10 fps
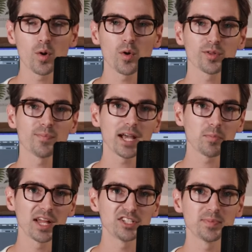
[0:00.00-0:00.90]
more with
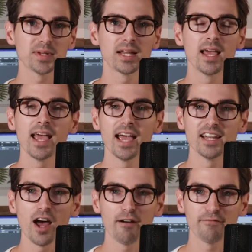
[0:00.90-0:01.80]
mic placement
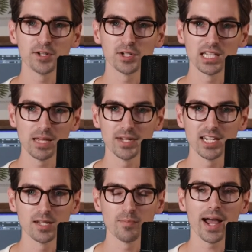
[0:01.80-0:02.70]
and not feel
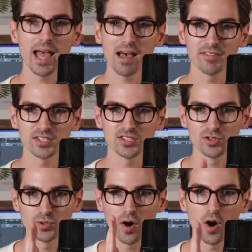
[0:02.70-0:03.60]
limited by having
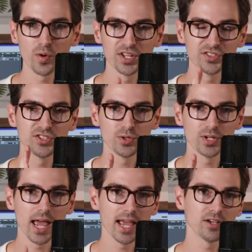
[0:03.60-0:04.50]
to always do
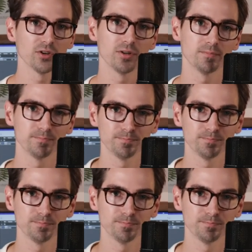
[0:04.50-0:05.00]
an angle.